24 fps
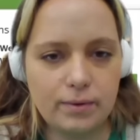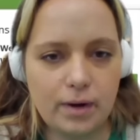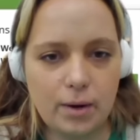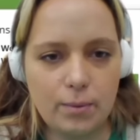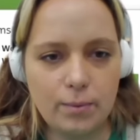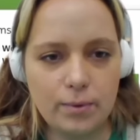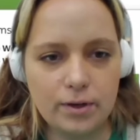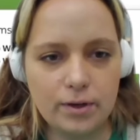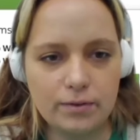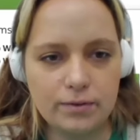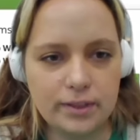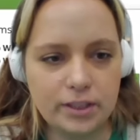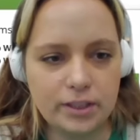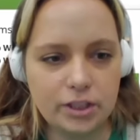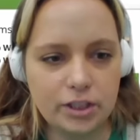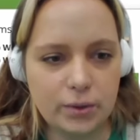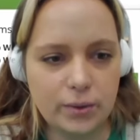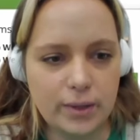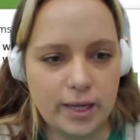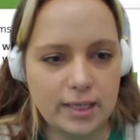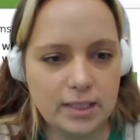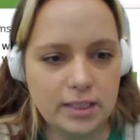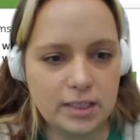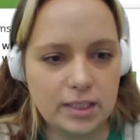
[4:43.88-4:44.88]
to re-show
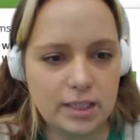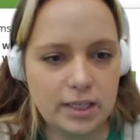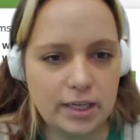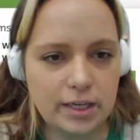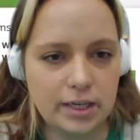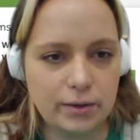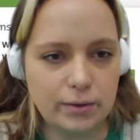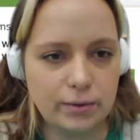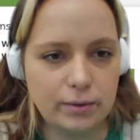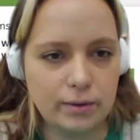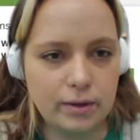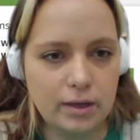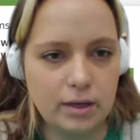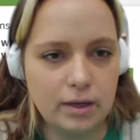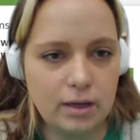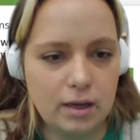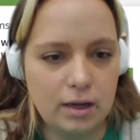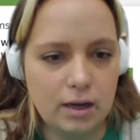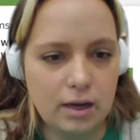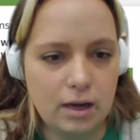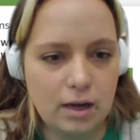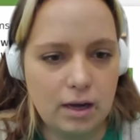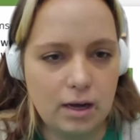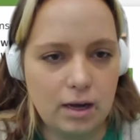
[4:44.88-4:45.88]
that to you.
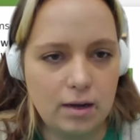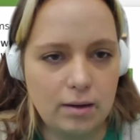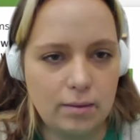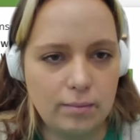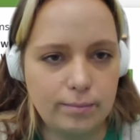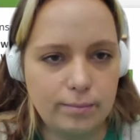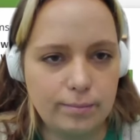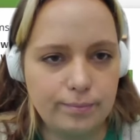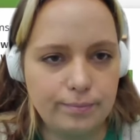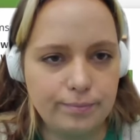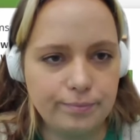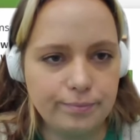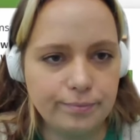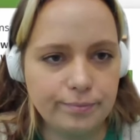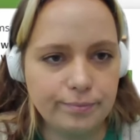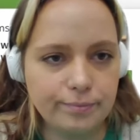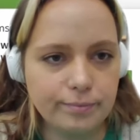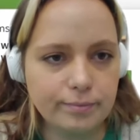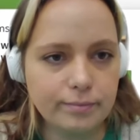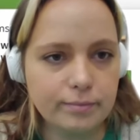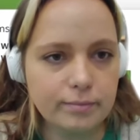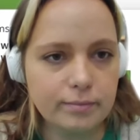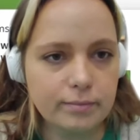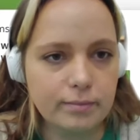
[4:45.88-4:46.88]
I
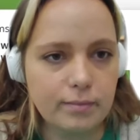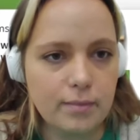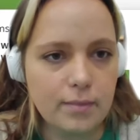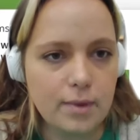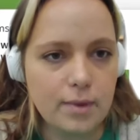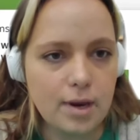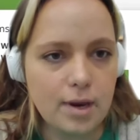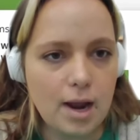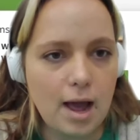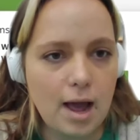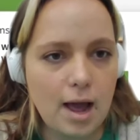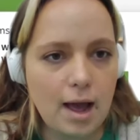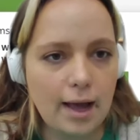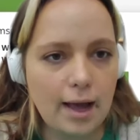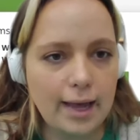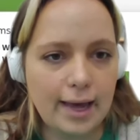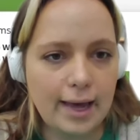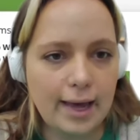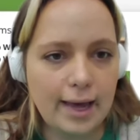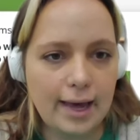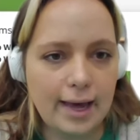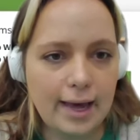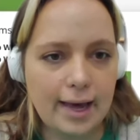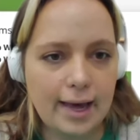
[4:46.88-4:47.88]

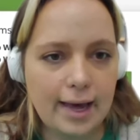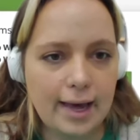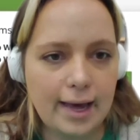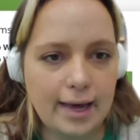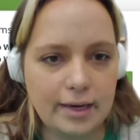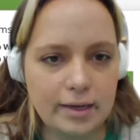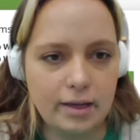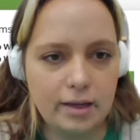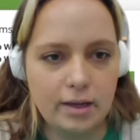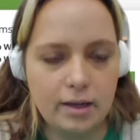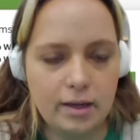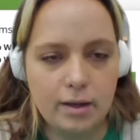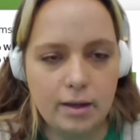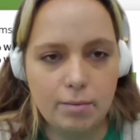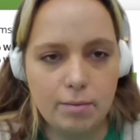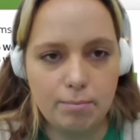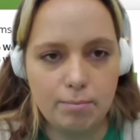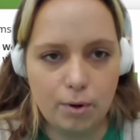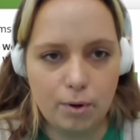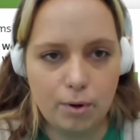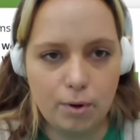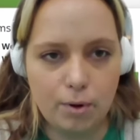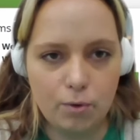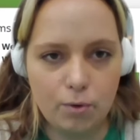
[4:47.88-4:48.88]
had
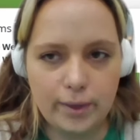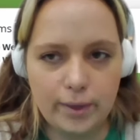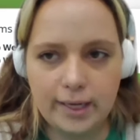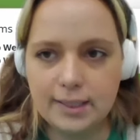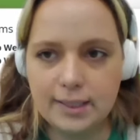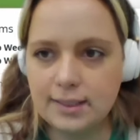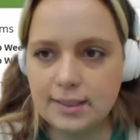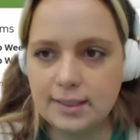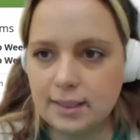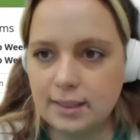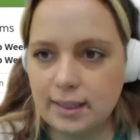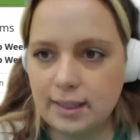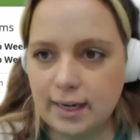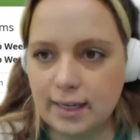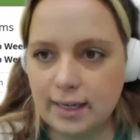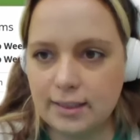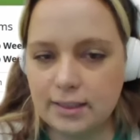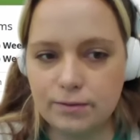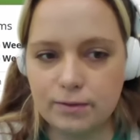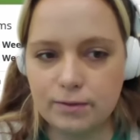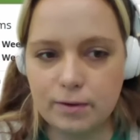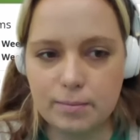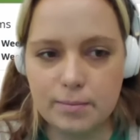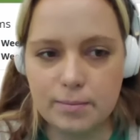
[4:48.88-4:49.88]
both weeks selected
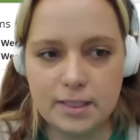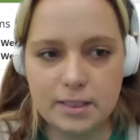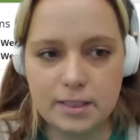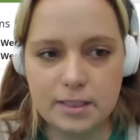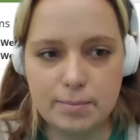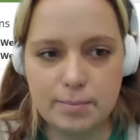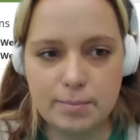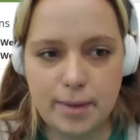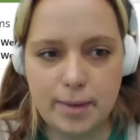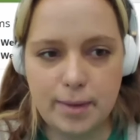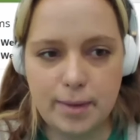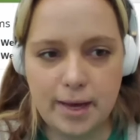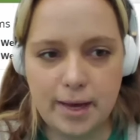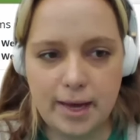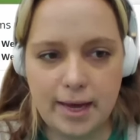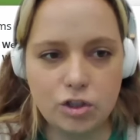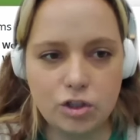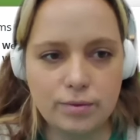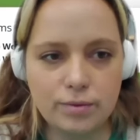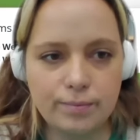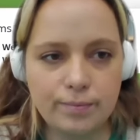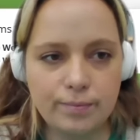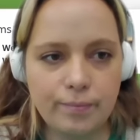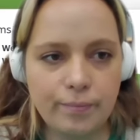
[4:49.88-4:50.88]
from this page.
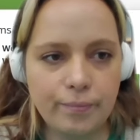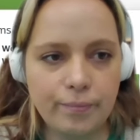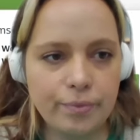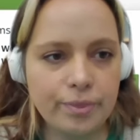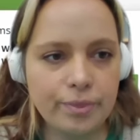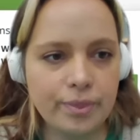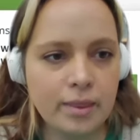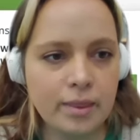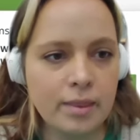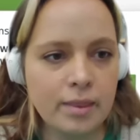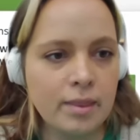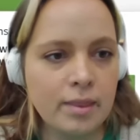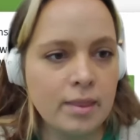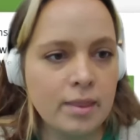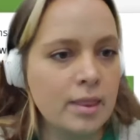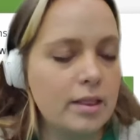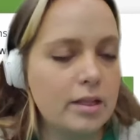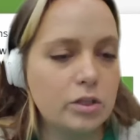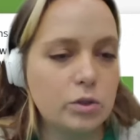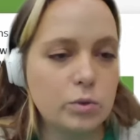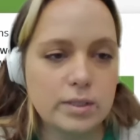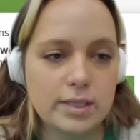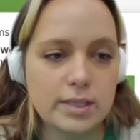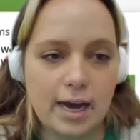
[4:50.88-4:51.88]

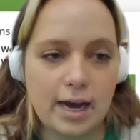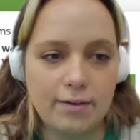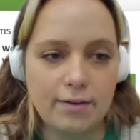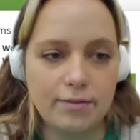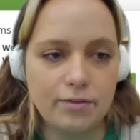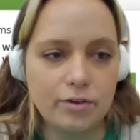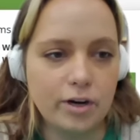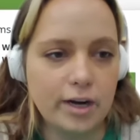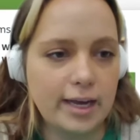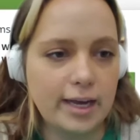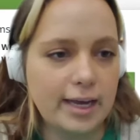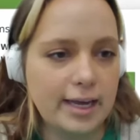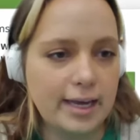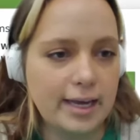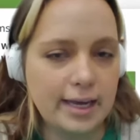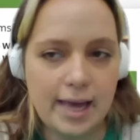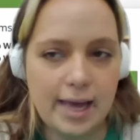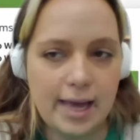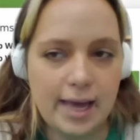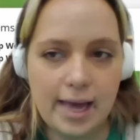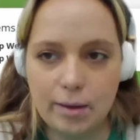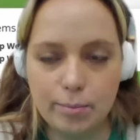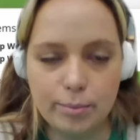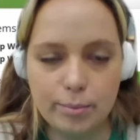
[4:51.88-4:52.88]
This was after I hit
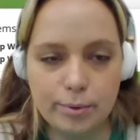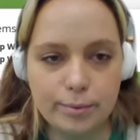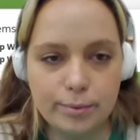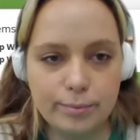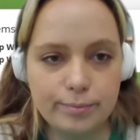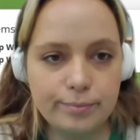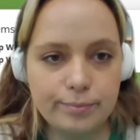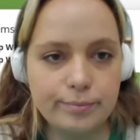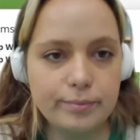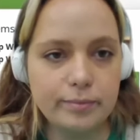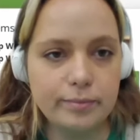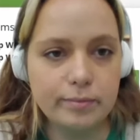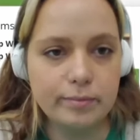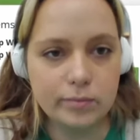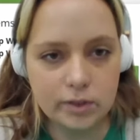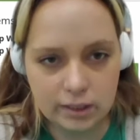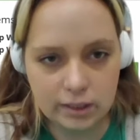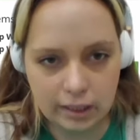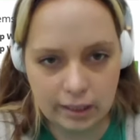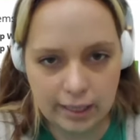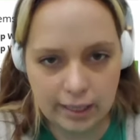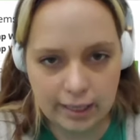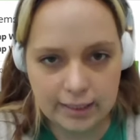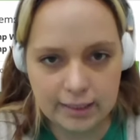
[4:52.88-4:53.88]
camp,
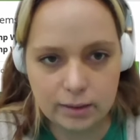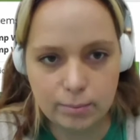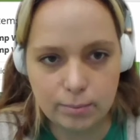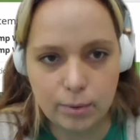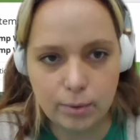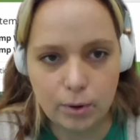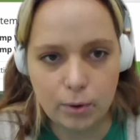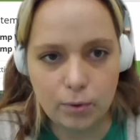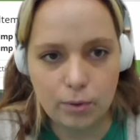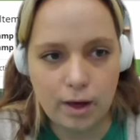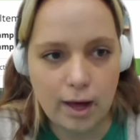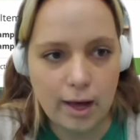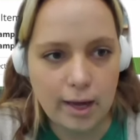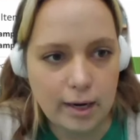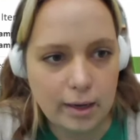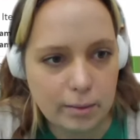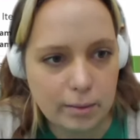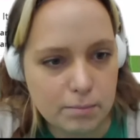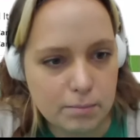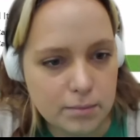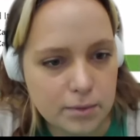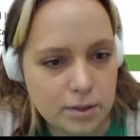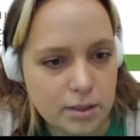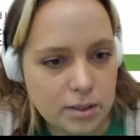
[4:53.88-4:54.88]
selected both
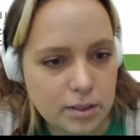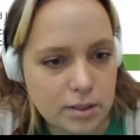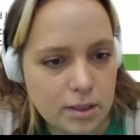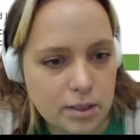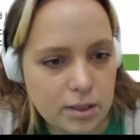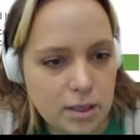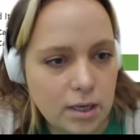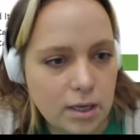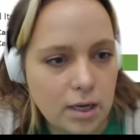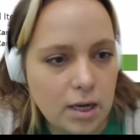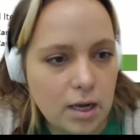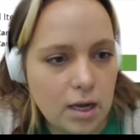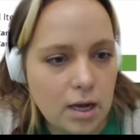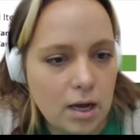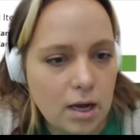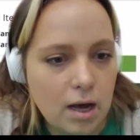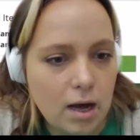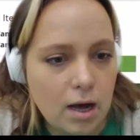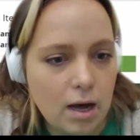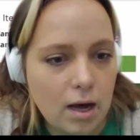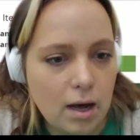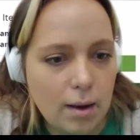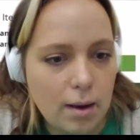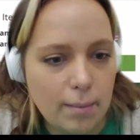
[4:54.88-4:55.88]
items,
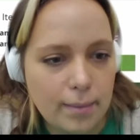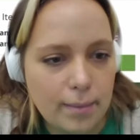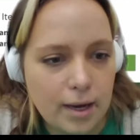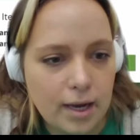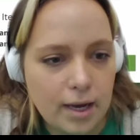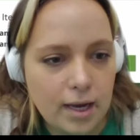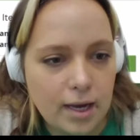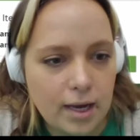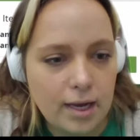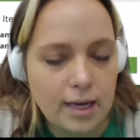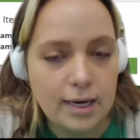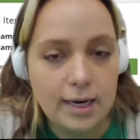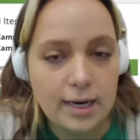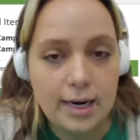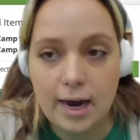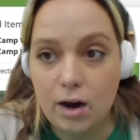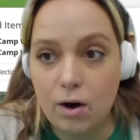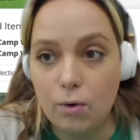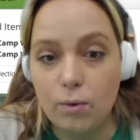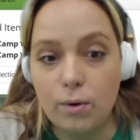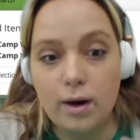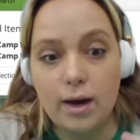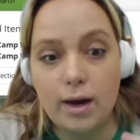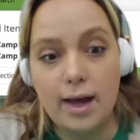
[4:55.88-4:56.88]
and
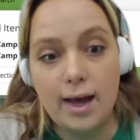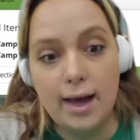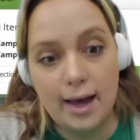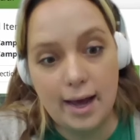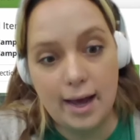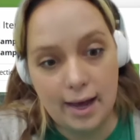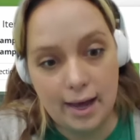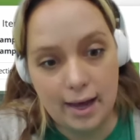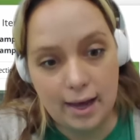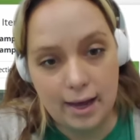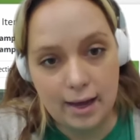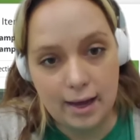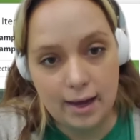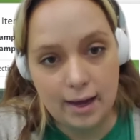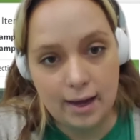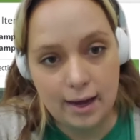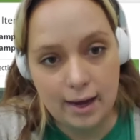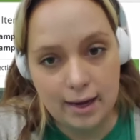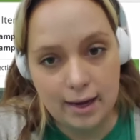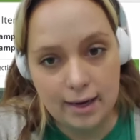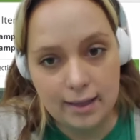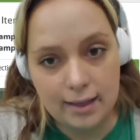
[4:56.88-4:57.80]
now added